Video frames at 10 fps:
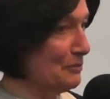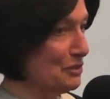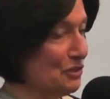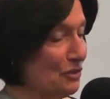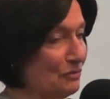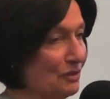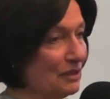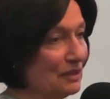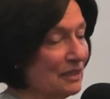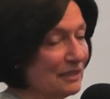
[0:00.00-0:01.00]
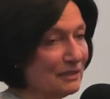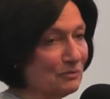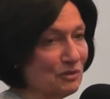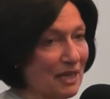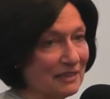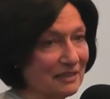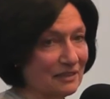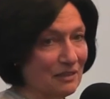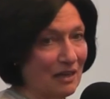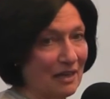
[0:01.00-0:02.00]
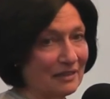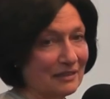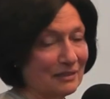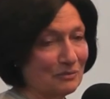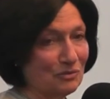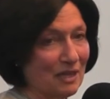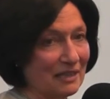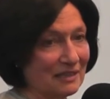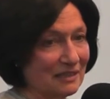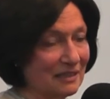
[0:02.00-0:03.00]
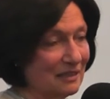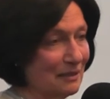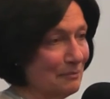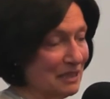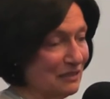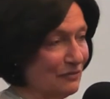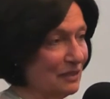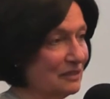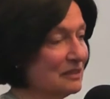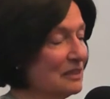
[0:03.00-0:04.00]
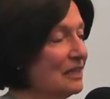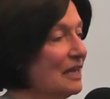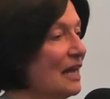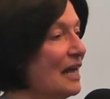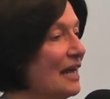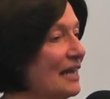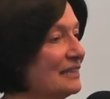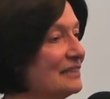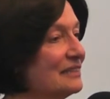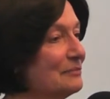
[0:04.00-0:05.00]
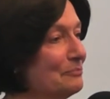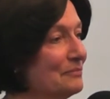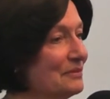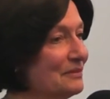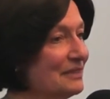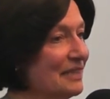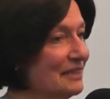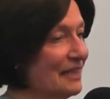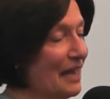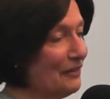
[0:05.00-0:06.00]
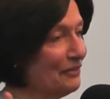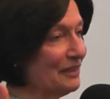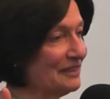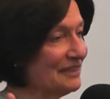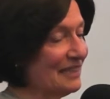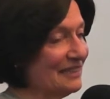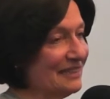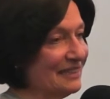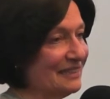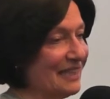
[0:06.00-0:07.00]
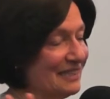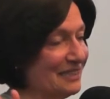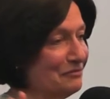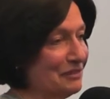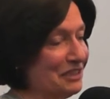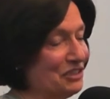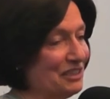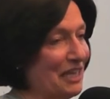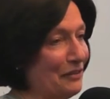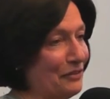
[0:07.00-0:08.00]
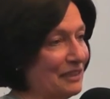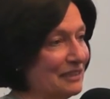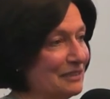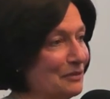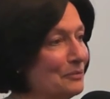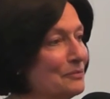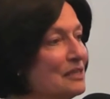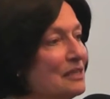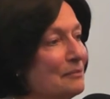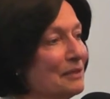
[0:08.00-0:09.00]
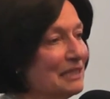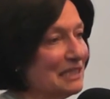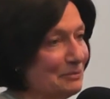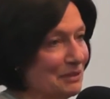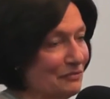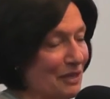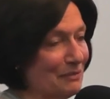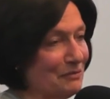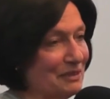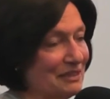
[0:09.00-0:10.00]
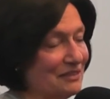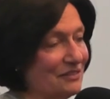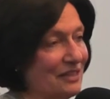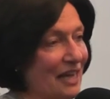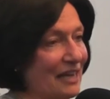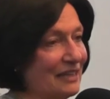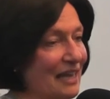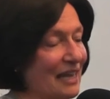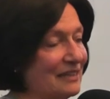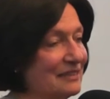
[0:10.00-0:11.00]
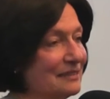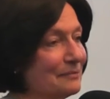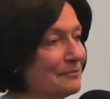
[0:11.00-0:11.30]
from the Torah, subtracted God, subtracted mitzvahs, and said, ethics, that's it, that's the religion, ethics. So my husband's family was into that, and